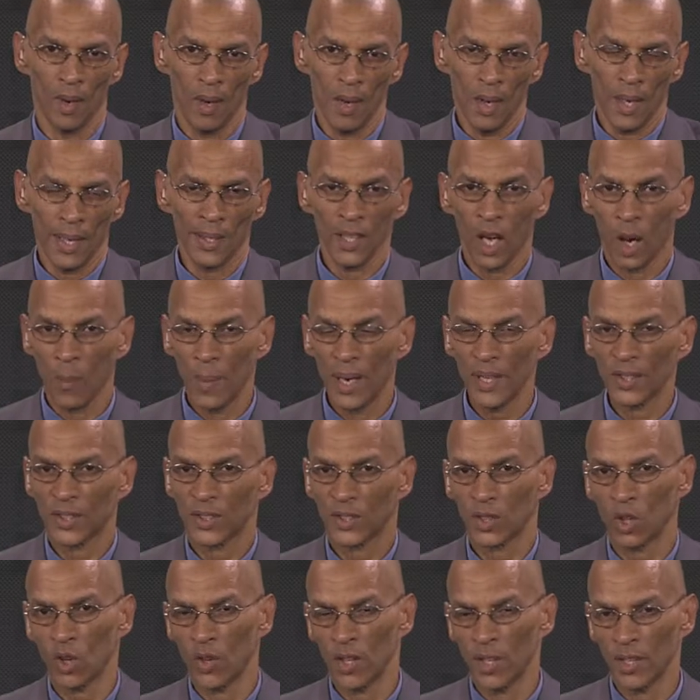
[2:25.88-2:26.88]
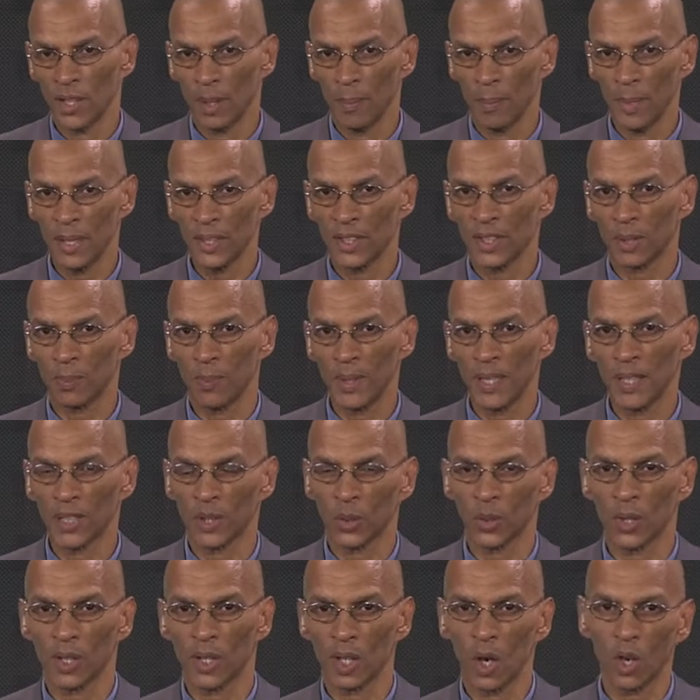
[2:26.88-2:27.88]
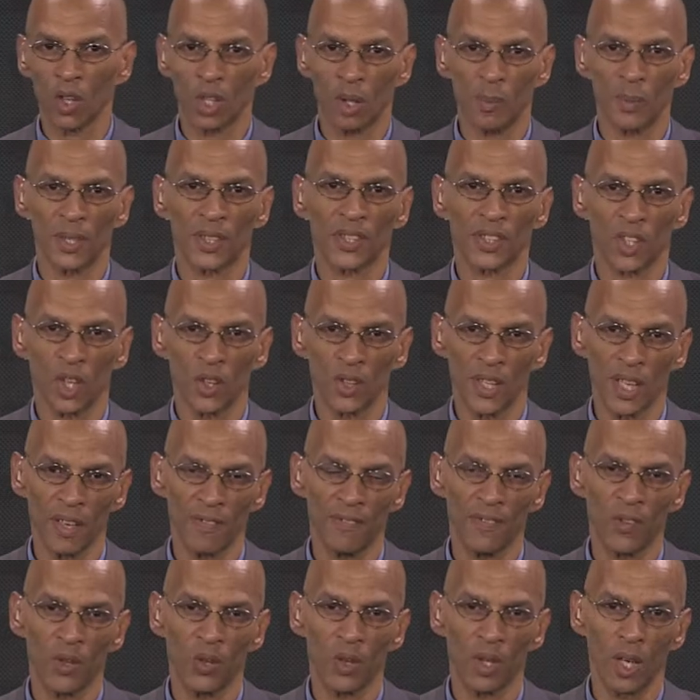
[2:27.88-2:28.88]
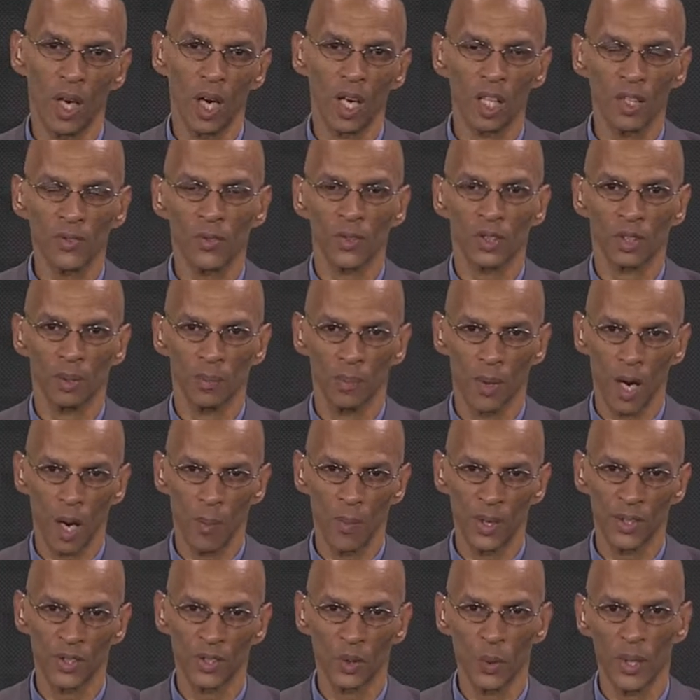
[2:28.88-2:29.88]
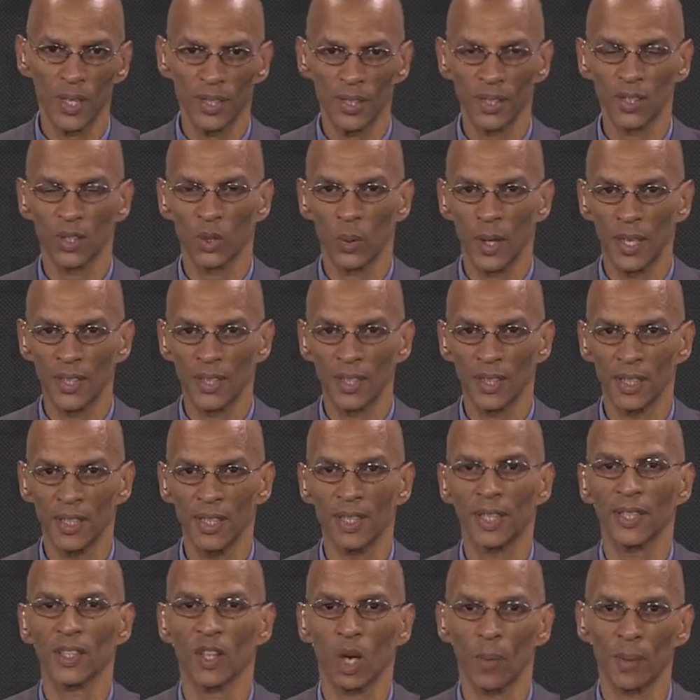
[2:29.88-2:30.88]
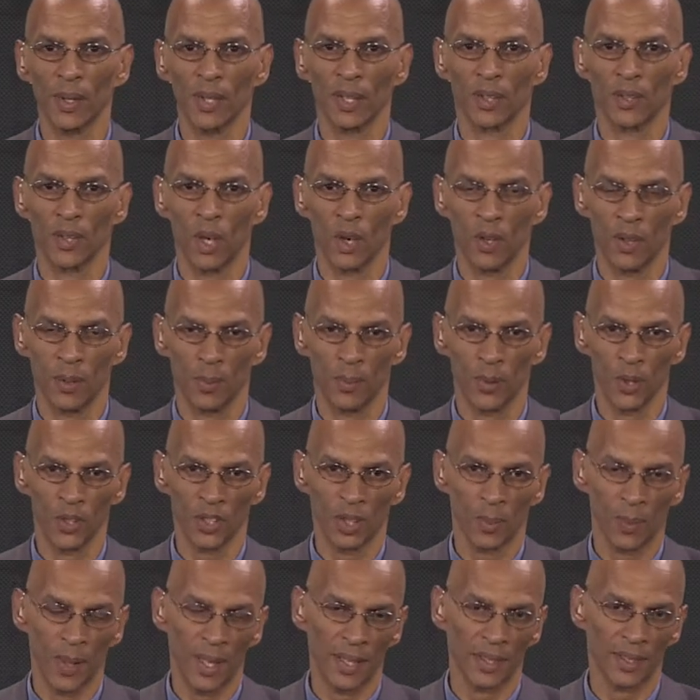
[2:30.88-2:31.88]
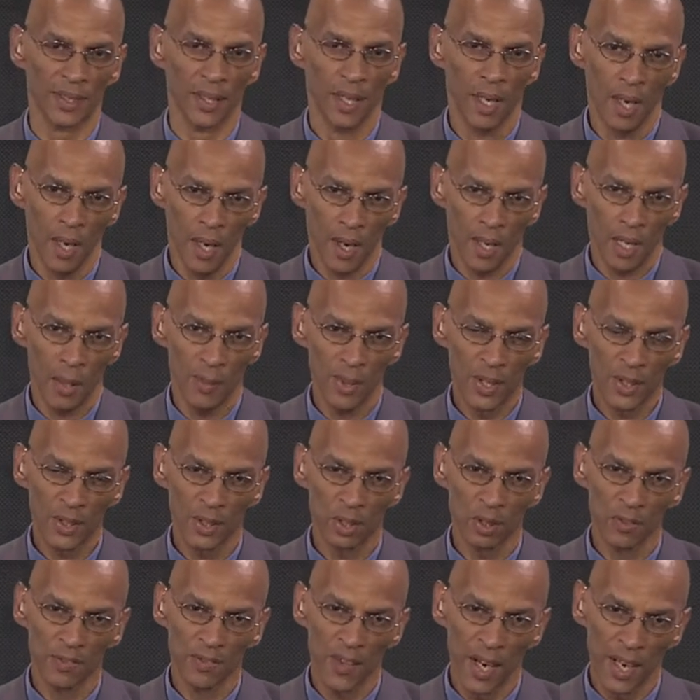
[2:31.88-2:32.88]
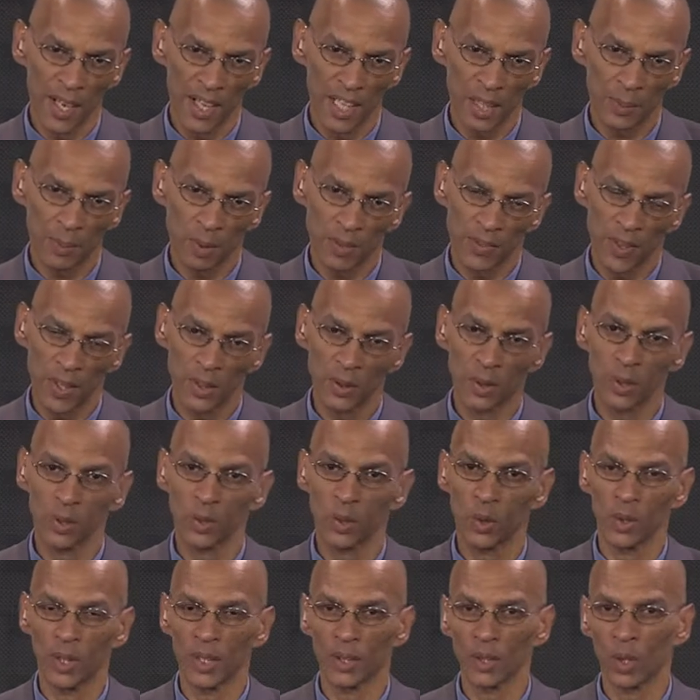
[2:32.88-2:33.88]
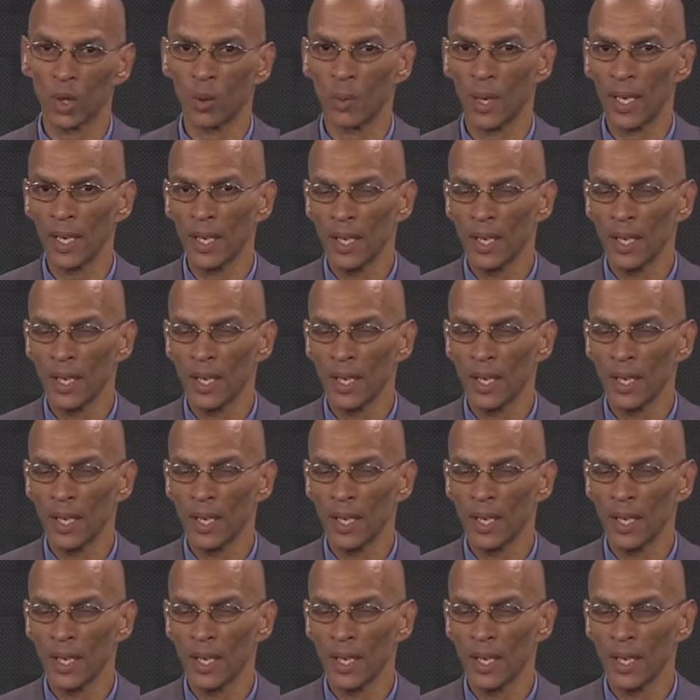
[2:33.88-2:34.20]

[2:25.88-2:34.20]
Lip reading: In our main story, the Mint speaks to economists on their forecast for Zimbabwe's 2020 economic growth prospects. The Minister of Finance, Professor Ntuli Ngubane,